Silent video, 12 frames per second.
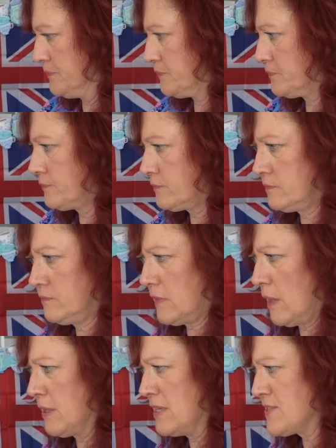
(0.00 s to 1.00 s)

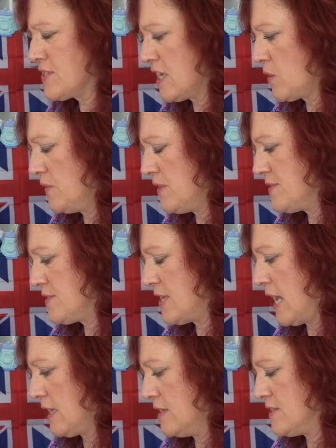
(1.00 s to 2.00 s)
I'm going to stick with this
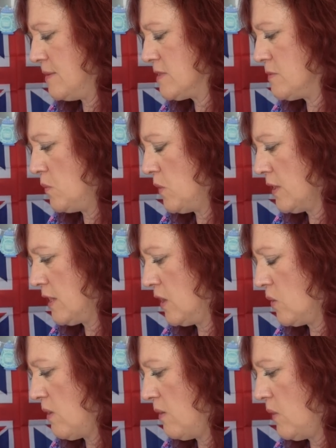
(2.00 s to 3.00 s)
deck. It seems to be
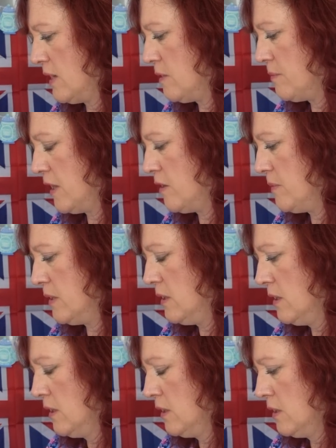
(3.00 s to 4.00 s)
working quite well at the moment.
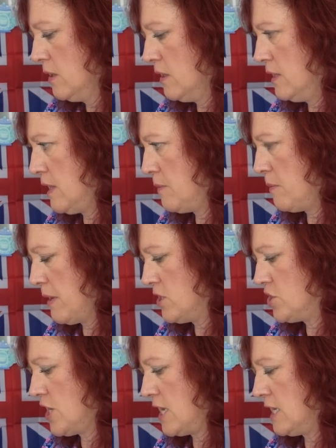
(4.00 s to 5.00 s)
And then we
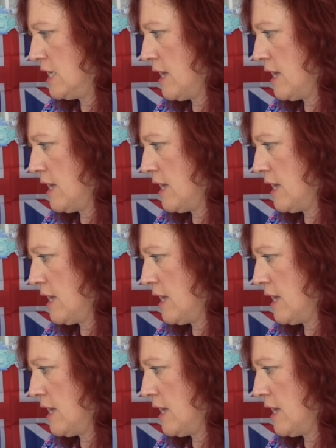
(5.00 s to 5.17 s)
might shake